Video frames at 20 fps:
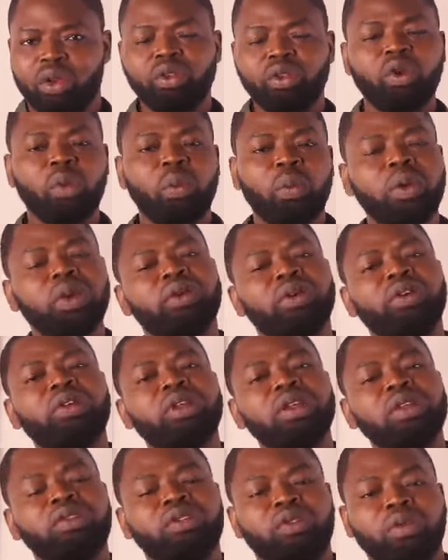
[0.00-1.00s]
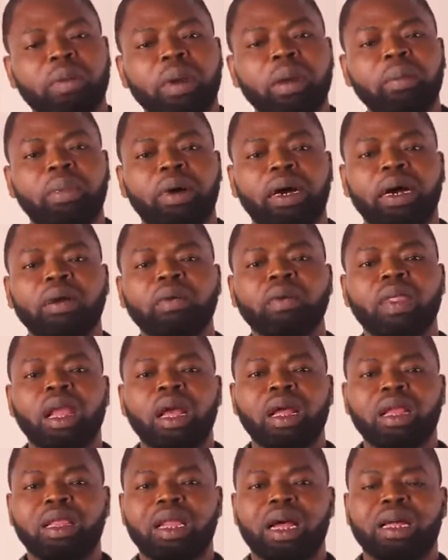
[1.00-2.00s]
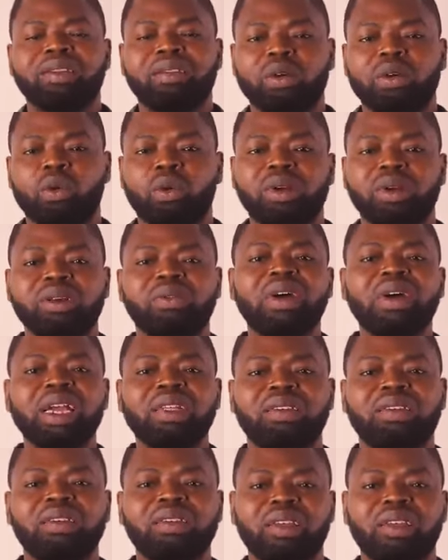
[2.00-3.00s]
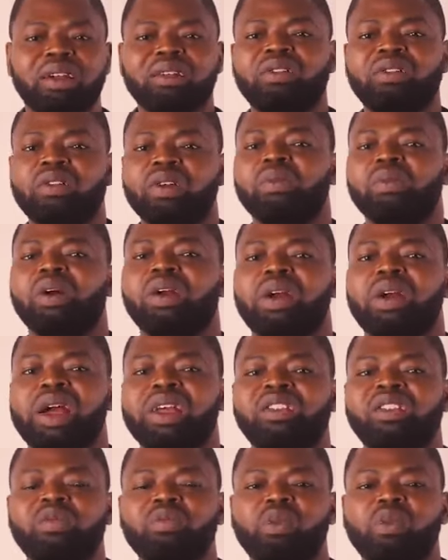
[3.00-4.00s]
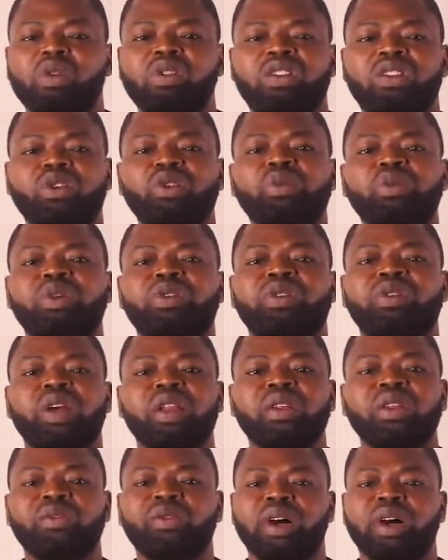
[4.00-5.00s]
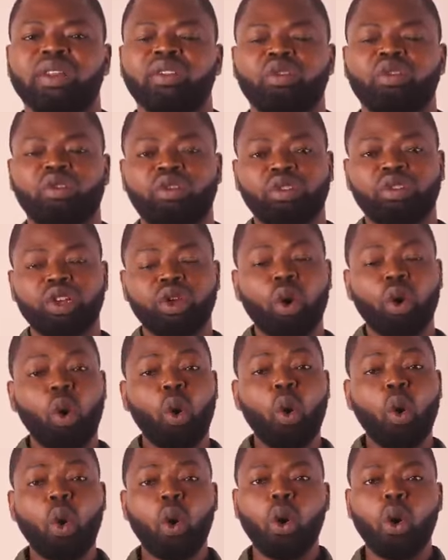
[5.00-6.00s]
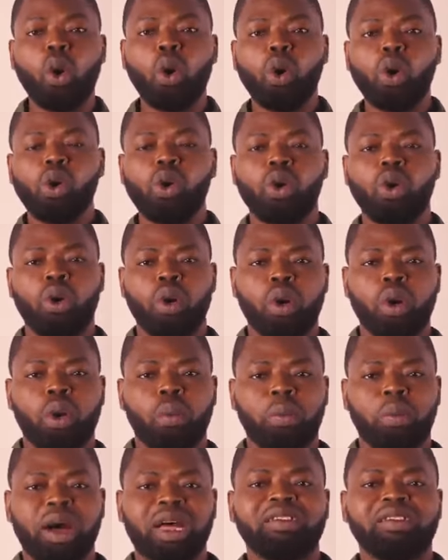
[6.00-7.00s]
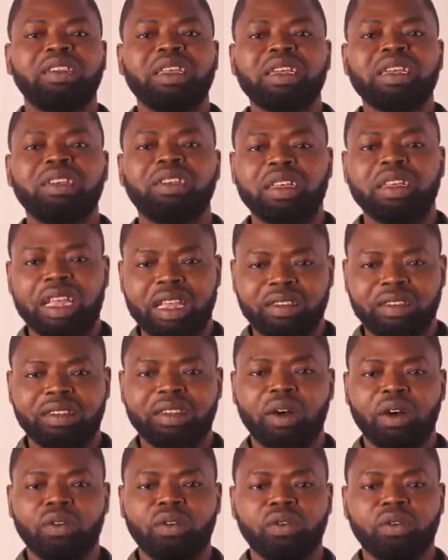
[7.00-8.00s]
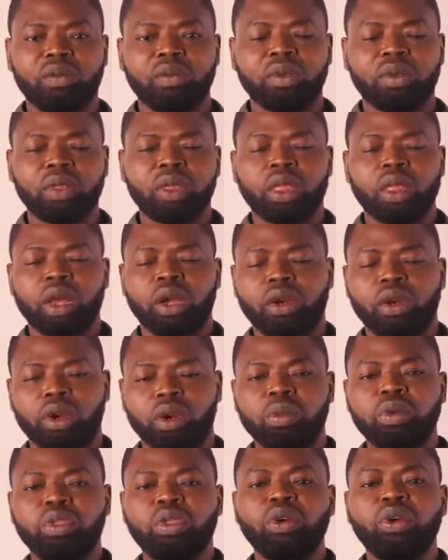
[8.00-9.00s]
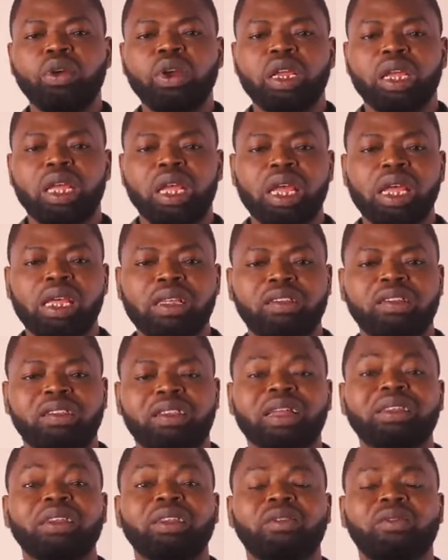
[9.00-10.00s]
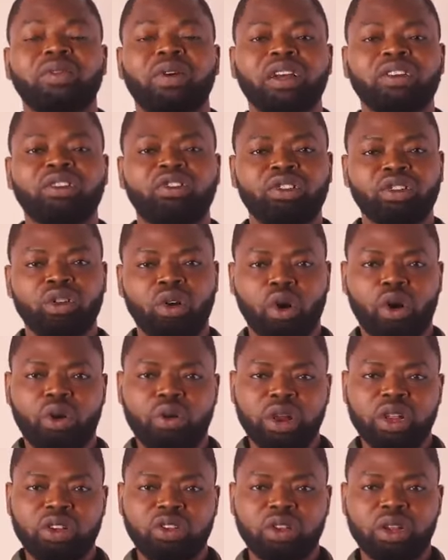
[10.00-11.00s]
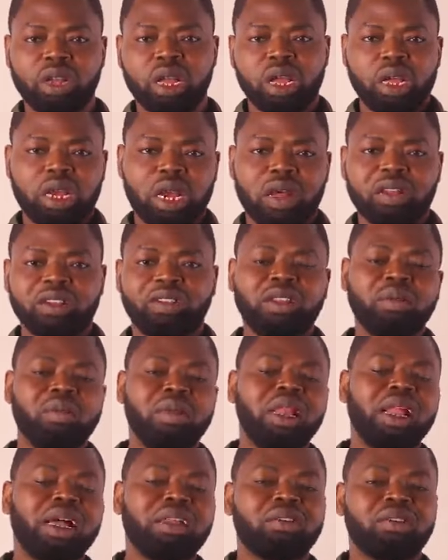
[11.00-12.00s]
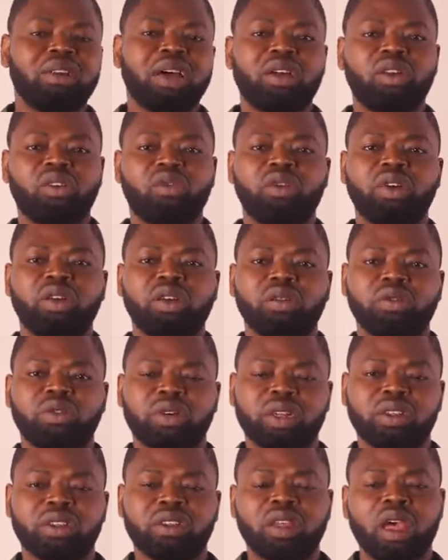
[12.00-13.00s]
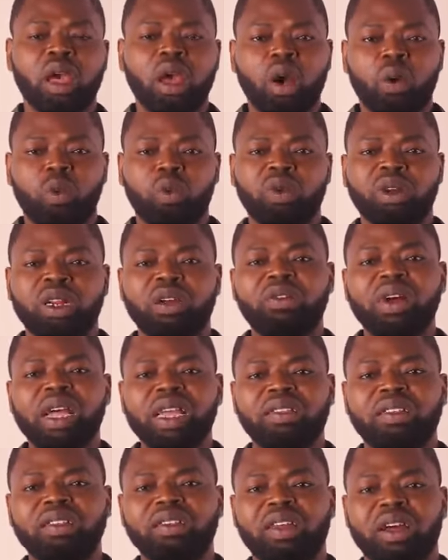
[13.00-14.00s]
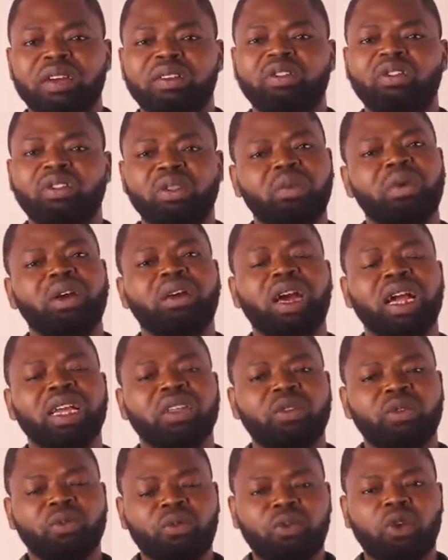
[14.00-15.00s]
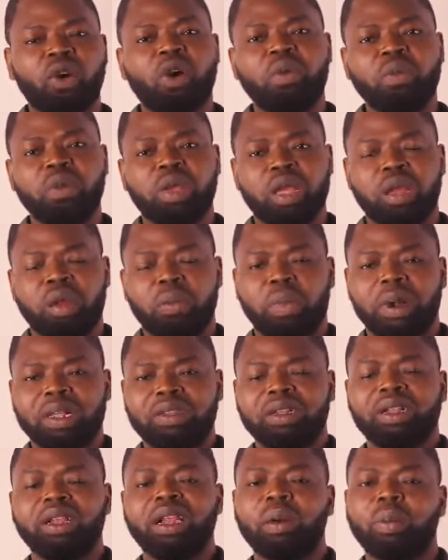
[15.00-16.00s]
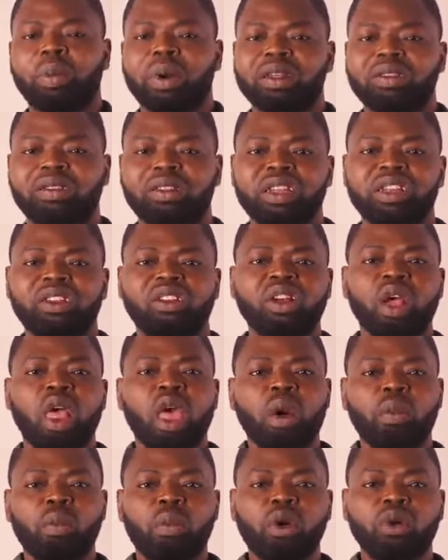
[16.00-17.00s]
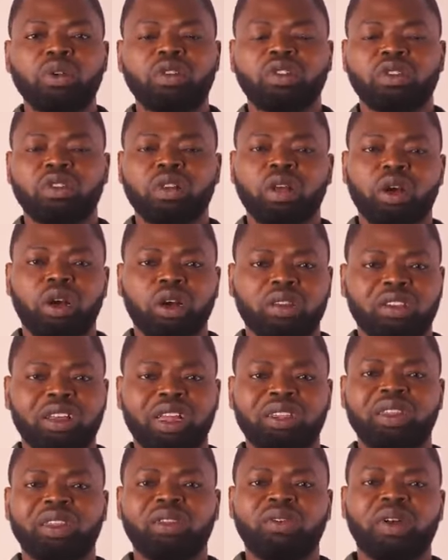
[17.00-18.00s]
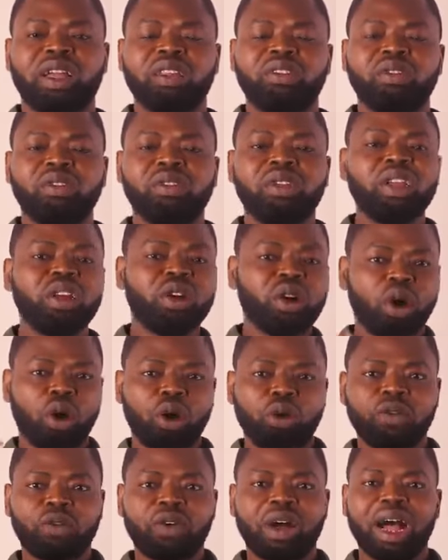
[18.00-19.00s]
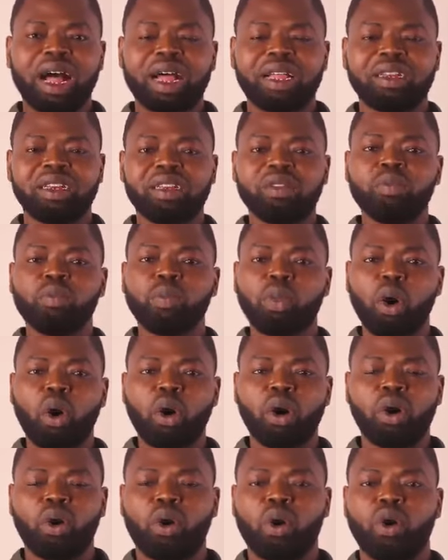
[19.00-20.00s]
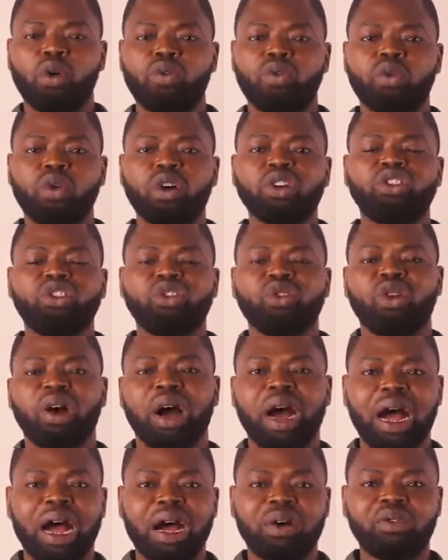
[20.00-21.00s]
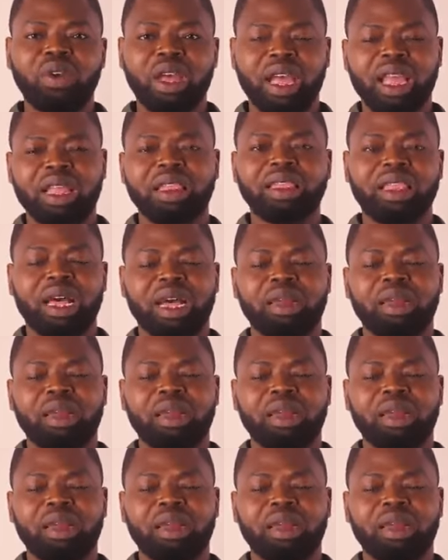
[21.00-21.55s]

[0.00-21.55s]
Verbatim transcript: So please remember that whatever it is that you summarize must still be relevant to the whole passage itself. Number three is satisfactory coverage. Now, similar to that of relevance, whatever it is that you summarize from a particular passage must satisfactorily cover the bulk of what you have in